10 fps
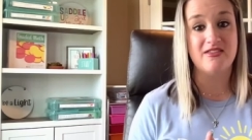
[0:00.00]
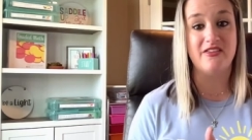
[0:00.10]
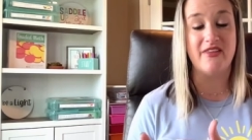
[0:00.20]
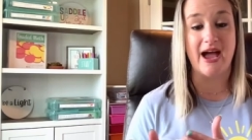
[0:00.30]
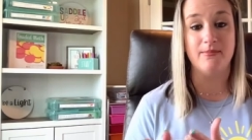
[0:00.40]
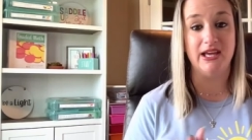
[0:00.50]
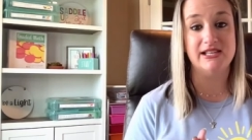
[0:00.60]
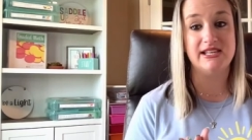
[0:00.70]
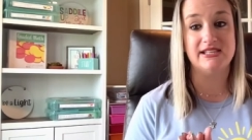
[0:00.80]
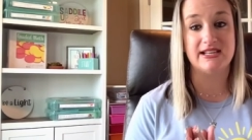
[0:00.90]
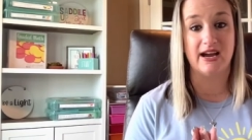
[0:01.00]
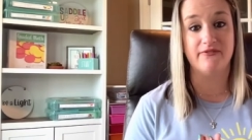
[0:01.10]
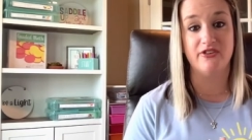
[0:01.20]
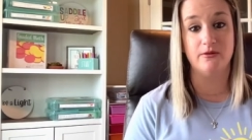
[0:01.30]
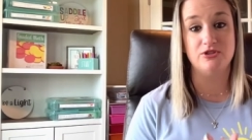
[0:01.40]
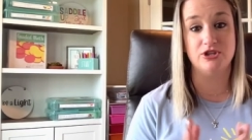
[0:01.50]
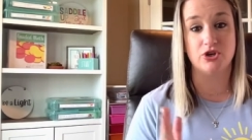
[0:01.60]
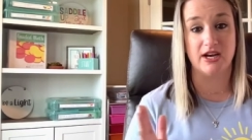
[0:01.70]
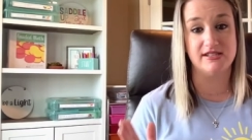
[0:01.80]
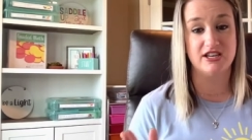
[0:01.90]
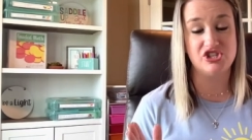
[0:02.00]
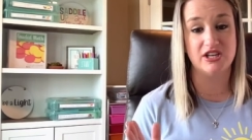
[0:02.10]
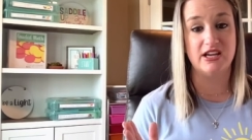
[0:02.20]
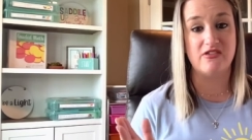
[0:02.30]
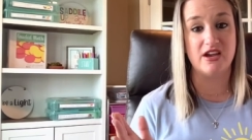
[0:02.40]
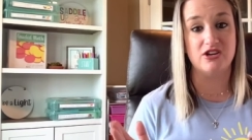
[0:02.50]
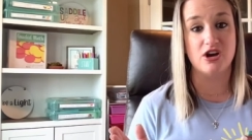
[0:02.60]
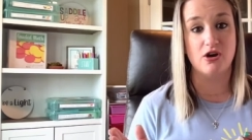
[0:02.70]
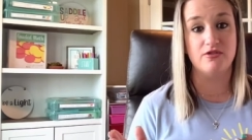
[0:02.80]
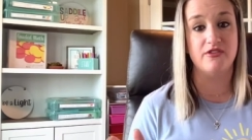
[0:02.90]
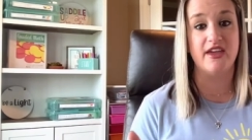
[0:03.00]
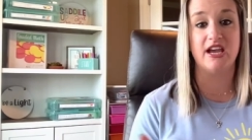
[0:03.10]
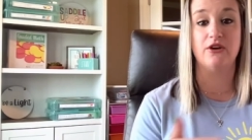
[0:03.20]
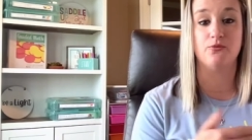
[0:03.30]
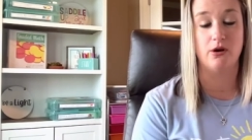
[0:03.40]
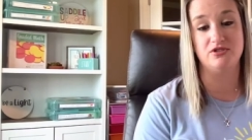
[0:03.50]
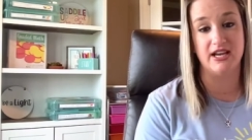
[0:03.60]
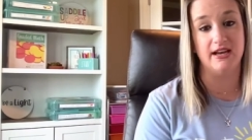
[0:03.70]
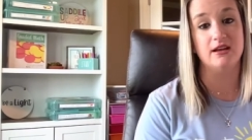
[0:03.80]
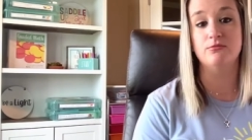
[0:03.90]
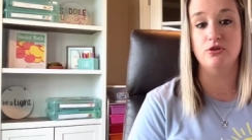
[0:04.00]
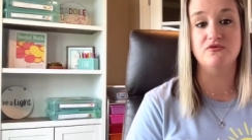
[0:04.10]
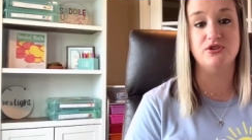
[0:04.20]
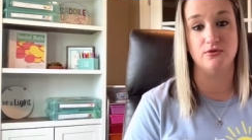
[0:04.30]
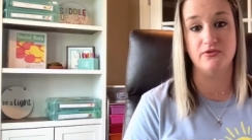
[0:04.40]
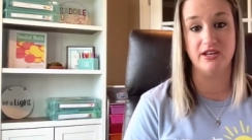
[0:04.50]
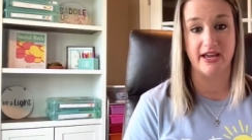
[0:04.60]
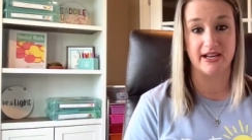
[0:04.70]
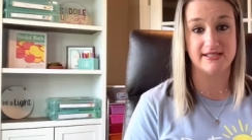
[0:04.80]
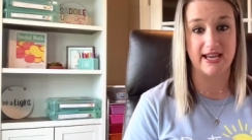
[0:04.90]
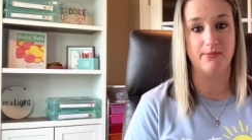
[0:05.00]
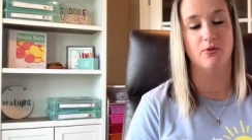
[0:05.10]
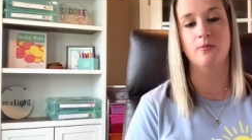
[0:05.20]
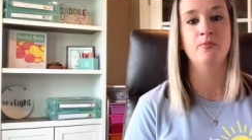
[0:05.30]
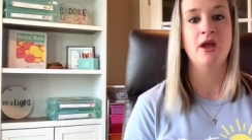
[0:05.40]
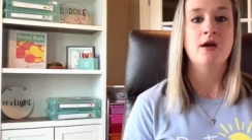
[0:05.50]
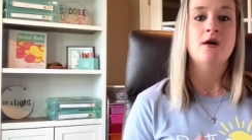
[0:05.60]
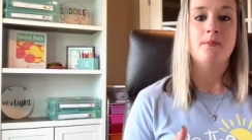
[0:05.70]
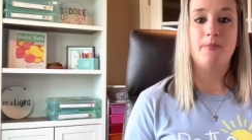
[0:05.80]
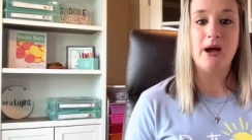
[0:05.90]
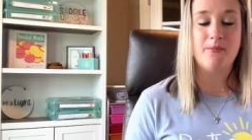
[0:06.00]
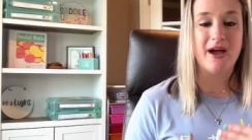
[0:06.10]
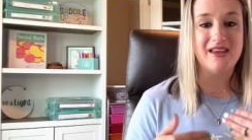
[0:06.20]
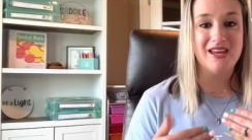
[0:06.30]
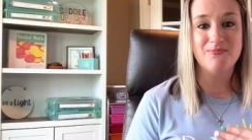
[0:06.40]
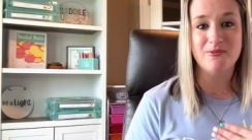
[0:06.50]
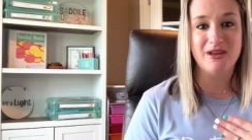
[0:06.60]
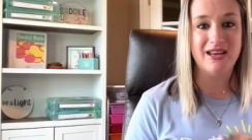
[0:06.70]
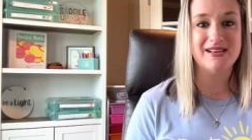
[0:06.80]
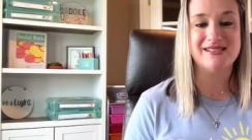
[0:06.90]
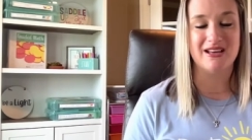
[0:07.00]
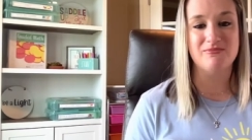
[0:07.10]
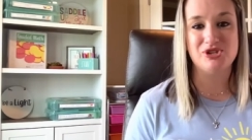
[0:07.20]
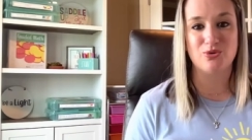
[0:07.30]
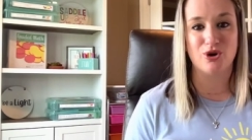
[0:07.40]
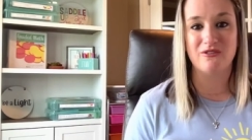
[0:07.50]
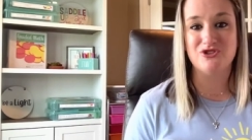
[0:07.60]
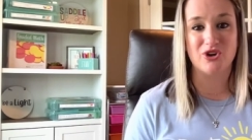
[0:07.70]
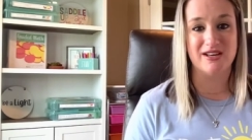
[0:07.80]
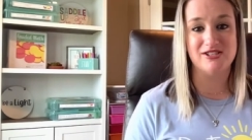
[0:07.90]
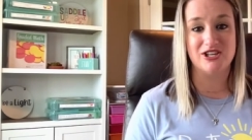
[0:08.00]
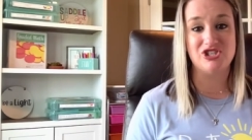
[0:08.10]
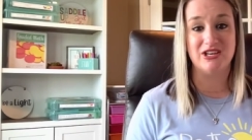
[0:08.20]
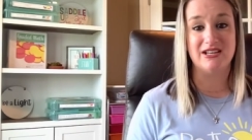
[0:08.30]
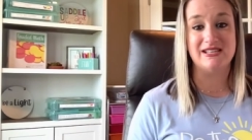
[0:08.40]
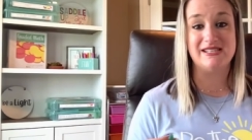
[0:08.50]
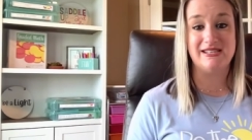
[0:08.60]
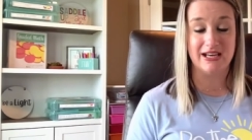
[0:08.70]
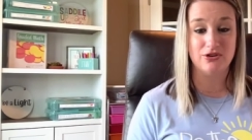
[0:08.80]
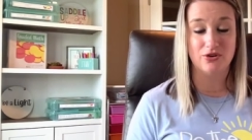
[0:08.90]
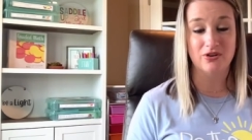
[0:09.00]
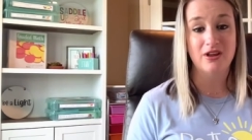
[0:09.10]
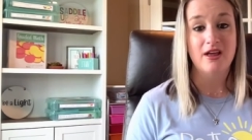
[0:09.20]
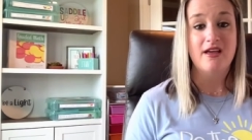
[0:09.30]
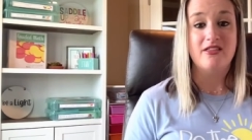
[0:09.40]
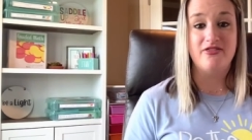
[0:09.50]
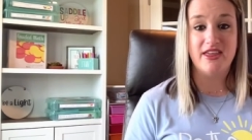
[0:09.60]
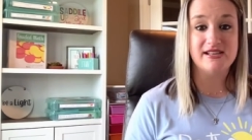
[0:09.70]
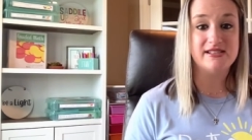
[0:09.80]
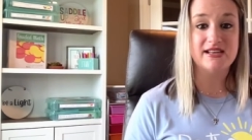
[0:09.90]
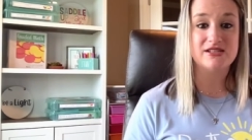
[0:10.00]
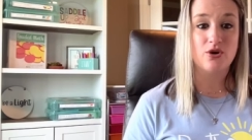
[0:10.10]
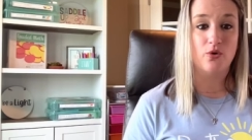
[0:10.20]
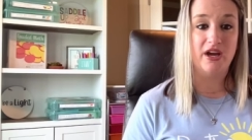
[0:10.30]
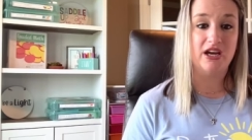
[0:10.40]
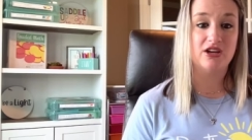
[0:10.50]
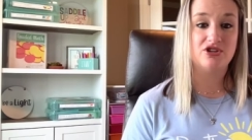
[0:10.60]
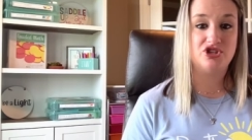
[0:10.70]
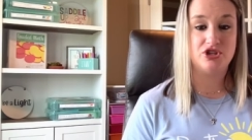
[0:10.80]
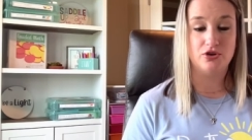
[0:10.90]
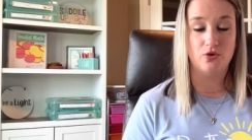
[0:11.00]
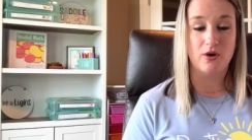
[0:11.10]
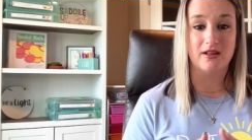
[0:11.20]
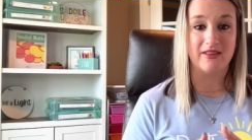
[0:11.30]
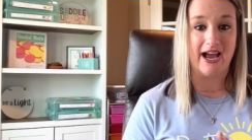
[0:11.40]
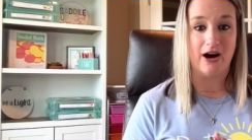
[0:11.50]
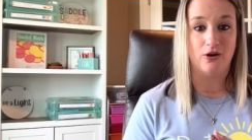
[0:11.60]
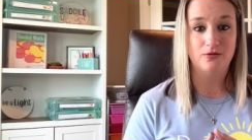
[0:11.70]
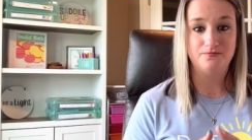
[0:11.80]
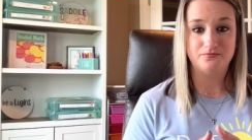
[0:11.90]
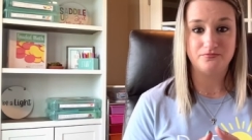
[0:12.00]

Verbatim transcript: then that means it's time for them to transition and they know that they can rotate and move to the next table. But by implementing some sort of transition signal, this is going to allow